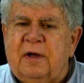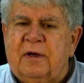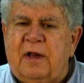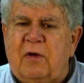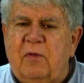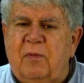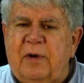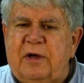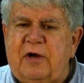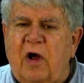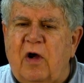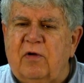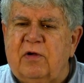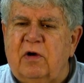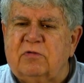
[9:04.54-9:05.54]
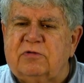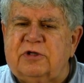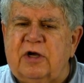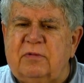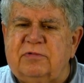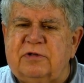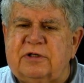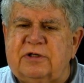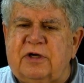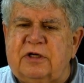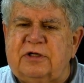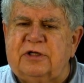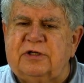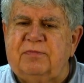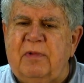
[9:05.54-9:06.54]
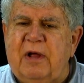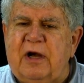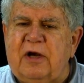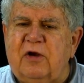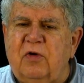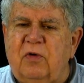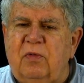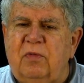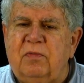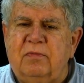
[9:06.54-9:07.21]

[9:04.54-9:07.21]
They will be talking on subjects such as Medicaid,